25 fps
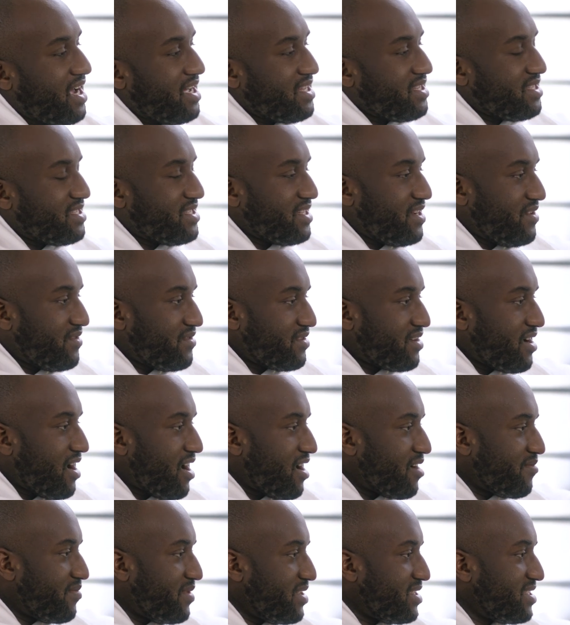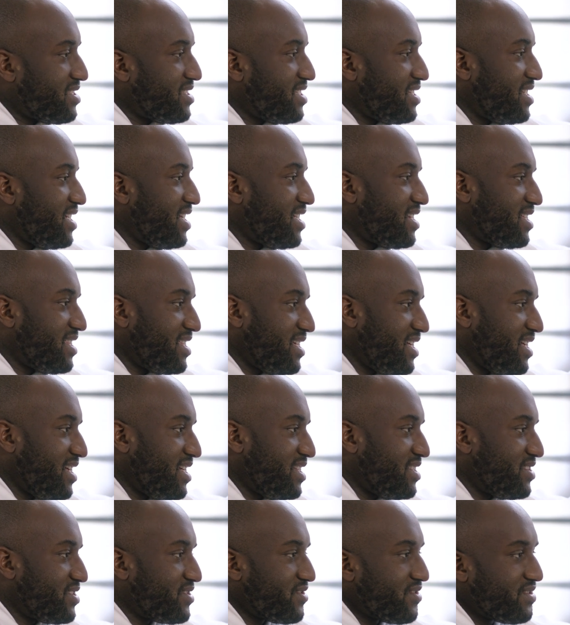cut and sew garments in
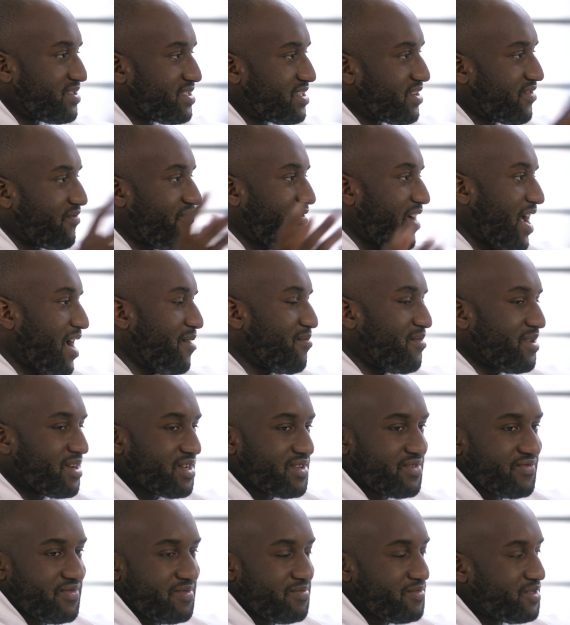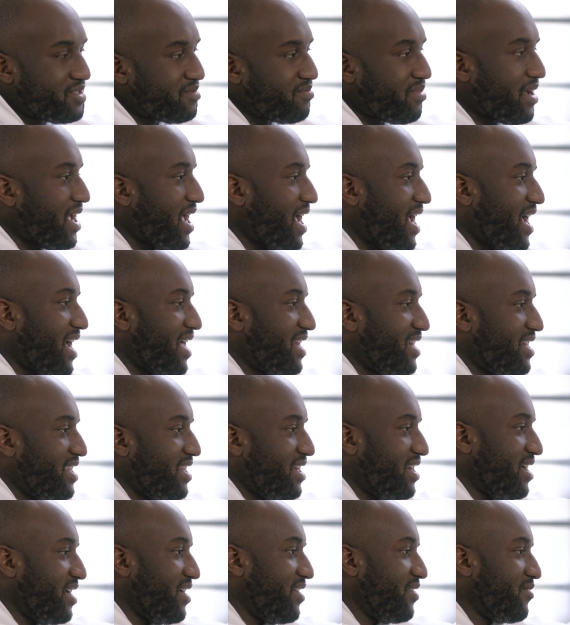Italy and sourcing fabrics from Japan,
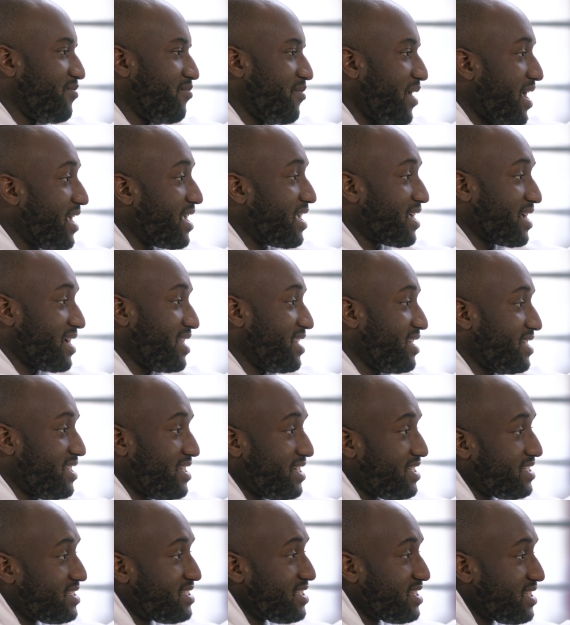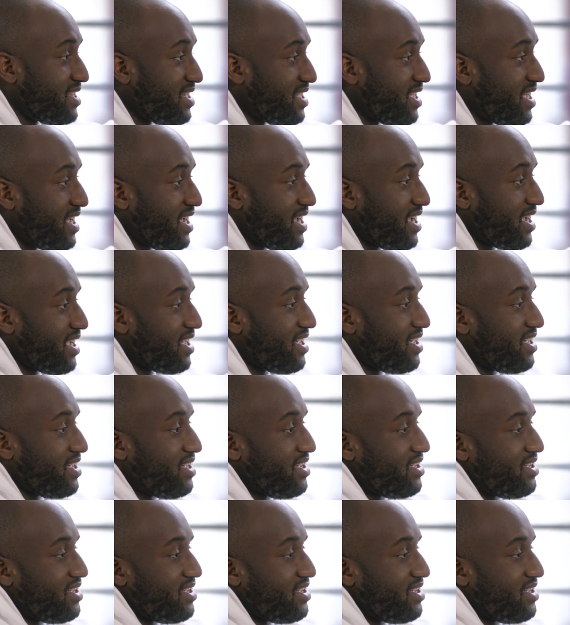you know, making it in an atelier.